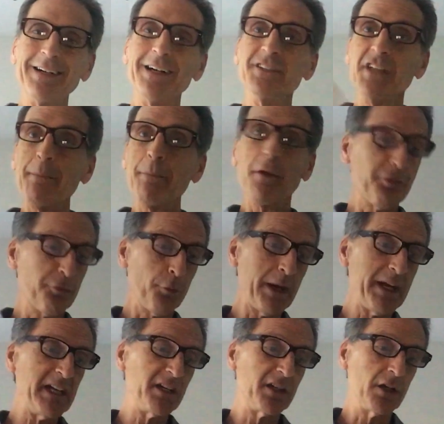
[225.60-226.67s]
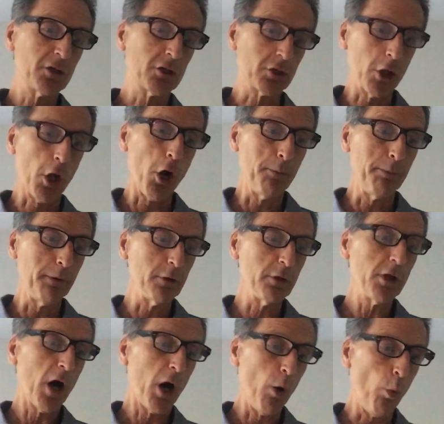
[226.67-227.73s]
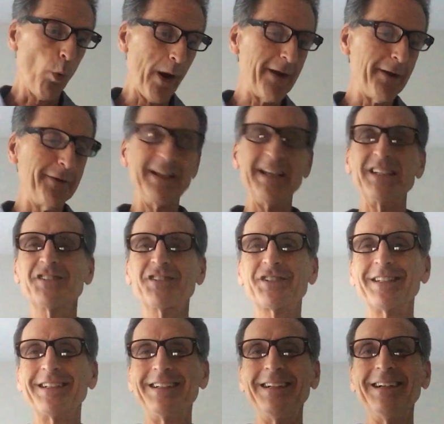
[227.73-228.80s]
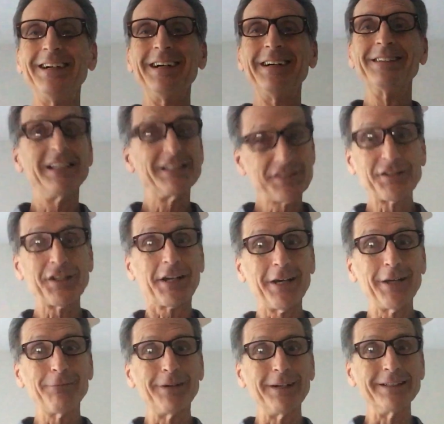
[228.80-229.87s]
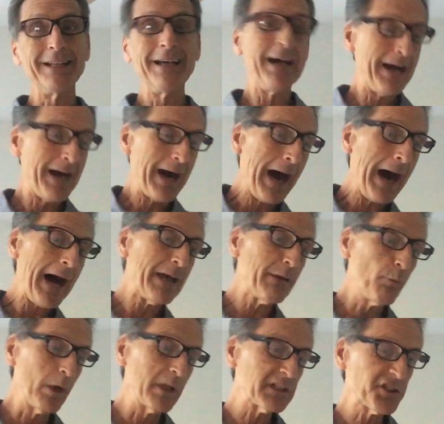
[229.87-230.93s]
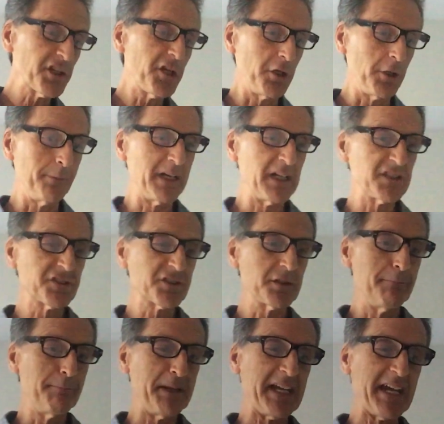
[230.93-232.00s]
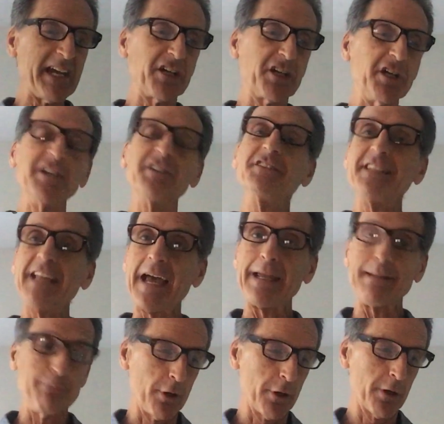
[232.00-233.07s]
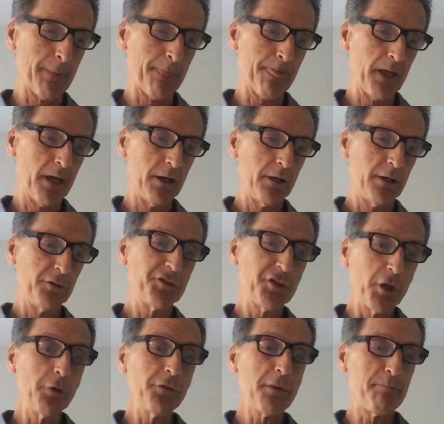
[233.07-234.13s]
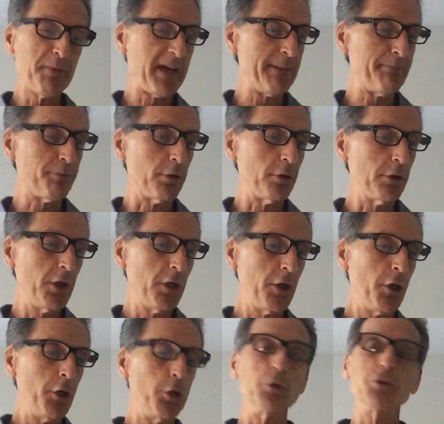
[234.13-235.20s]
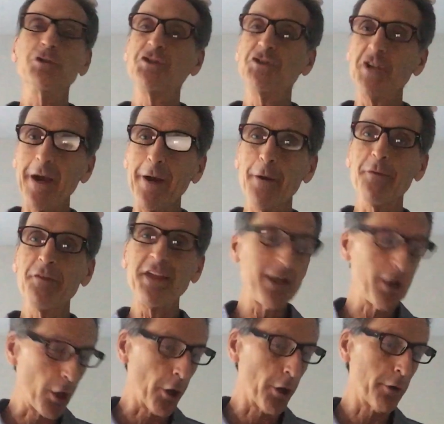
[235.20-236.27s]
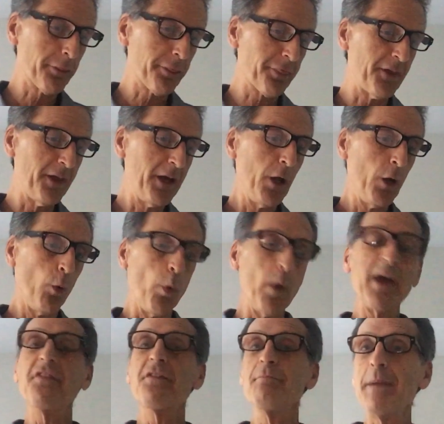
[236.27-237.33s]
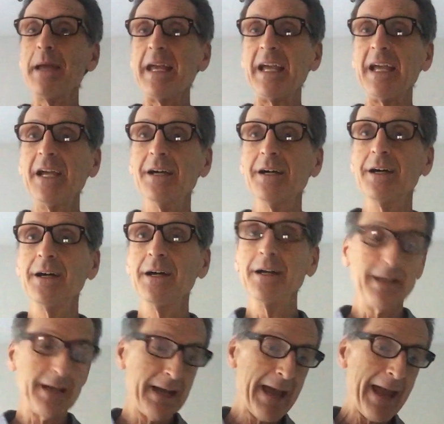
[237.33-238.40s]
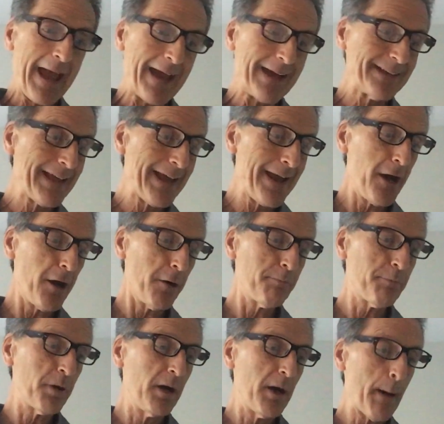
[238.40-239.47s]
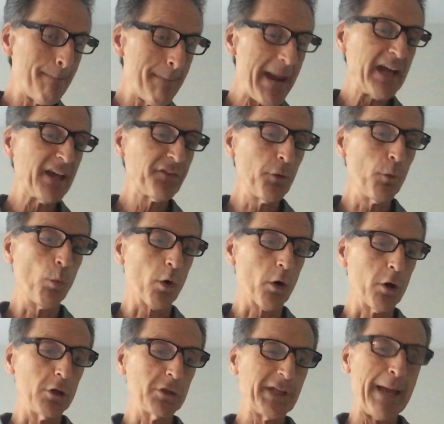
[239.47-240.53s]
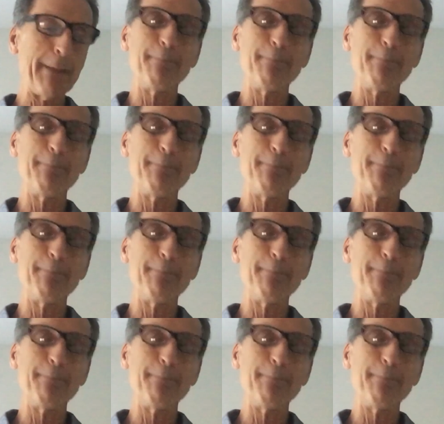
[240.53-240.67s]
Number three, global awareness. This is a good one. I will, as a humanist, be a good neighbor to the people who share the earth with me and help make the world a